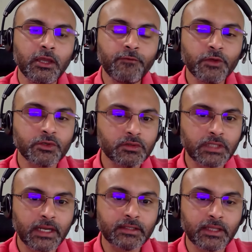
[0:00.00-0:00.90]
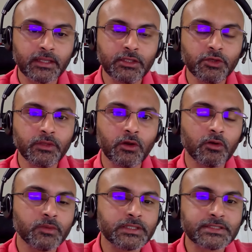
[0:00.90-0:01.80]
if you do that, then you will
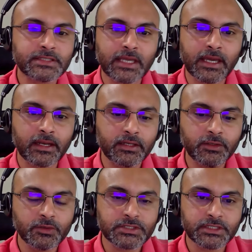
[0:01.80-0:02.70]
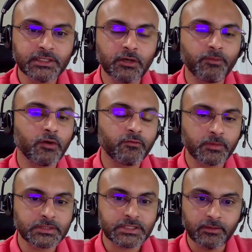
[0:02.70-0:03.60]
always guarantee to see the
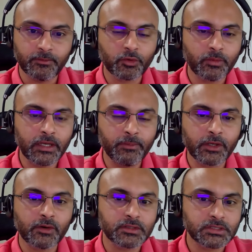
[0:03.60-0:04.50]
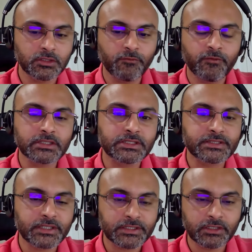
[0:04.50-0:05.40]
performance improvement, because the first
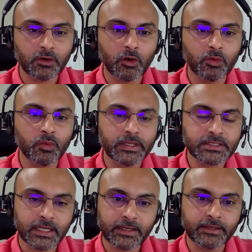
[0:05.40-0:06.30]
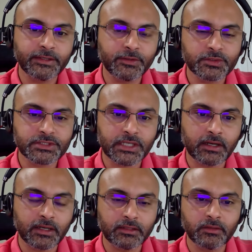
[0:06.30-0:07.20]
instruction always guaranteed to
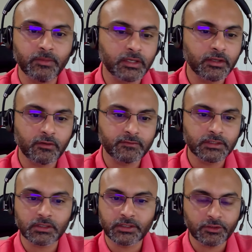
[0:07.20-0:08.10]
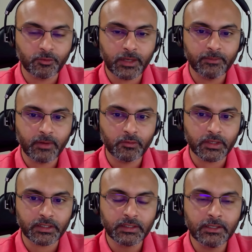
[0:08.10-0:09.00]
start at the beginning of the 32 byte
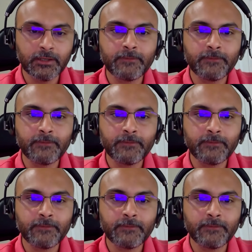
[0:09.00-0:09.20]
boundary.